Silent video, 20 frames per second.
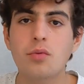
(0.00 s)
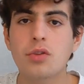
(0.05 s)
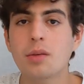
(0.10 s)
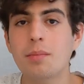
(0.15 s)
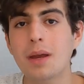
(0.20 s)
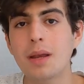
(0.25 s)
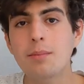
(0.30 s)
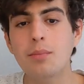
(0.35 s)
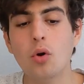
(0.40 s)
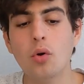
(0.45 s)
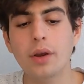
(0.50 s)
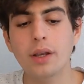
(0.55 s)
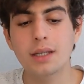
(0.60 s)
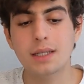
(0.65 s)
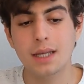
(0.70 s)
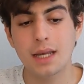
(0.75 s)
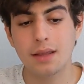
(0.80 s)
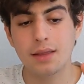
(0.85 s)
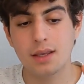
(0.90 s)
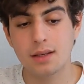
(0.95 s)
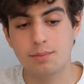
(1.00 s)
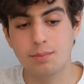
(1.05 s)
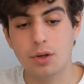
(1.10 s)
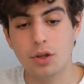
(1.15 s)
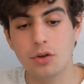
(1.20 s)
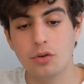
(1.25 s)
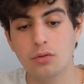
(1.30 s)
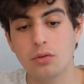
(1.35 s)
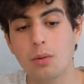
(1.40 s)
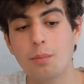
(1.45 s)
the main point in this
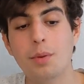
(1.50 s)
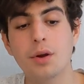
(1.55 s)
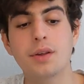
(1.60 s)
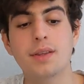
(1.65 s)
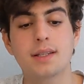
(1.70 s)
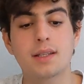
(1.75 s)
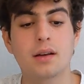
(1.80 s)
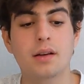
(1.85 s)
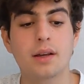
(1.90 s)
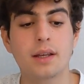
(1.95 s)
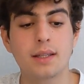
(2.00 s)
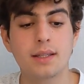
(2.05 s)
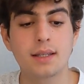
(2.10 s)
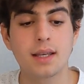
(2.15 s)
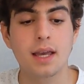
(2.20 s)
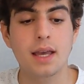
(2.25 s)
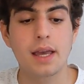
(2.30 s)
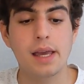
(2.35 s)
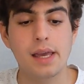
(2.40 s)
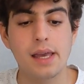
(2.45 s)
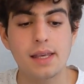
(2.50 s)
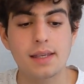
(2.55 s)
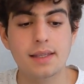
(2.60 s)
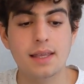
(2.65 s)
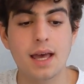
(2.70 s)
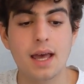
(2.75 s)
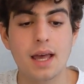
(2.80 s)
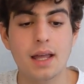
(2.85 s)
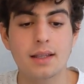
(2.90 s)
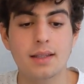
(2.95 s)
blue, on both sides, is
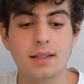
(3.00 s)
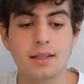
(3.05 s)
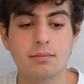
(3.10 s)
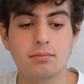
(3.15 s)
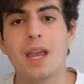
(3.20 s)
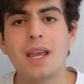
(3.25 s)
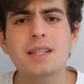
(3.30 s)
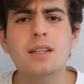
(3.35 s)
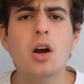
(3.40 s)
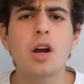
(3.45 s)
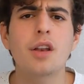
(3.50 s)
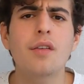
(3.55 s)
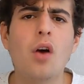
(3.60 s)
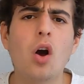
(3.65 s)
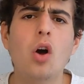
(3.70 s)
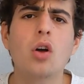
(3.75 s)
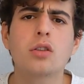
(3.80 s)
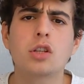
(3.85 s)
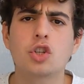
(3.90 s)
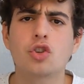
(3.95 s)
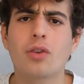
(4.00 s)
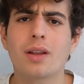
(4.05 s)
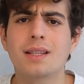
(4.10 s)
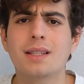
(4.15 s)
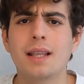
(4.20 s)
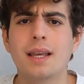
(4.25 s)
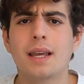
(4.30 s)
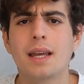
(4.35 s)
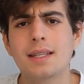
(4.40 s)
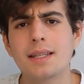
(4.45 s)
that it's kind of hard to
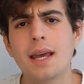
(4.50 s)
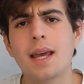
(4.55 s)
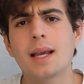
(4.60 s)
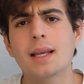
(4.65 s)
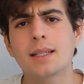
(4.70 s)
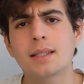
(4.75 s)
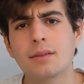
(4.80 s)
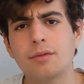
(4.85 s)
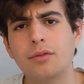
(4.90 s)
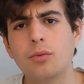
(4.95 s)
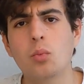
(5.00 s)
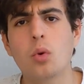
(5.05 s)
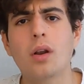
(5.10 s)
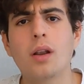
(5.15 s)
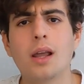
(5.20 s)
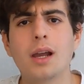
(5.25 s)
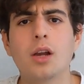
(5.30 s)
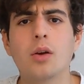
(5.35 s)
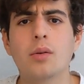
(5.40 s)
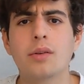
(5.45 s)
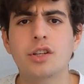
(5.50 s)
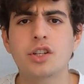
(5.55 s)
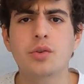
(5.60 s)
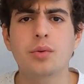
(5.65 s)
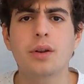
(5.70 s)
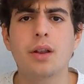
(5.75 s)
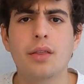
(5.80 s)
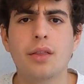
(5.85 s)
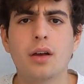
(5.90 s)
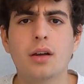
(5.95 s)
translate a text from one language to
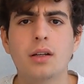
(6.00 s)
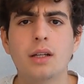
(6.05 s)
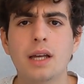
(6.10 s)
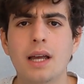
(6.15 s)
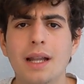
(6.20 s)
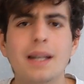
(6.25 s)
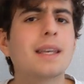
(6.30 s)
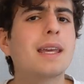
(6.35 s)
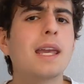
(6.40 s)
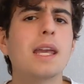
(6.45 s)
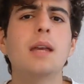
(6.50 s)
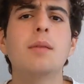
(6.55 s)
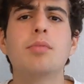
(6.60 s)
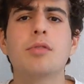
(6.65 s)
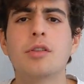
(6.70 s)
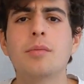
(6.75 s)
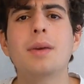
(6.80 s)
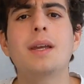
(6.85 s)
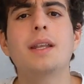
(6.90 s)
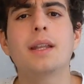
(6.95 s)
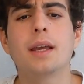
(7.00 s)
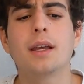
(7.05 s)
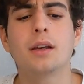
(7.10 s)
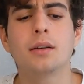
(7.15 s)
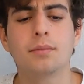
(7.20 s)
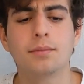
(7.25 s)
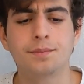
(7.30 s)
another and keep the meaning.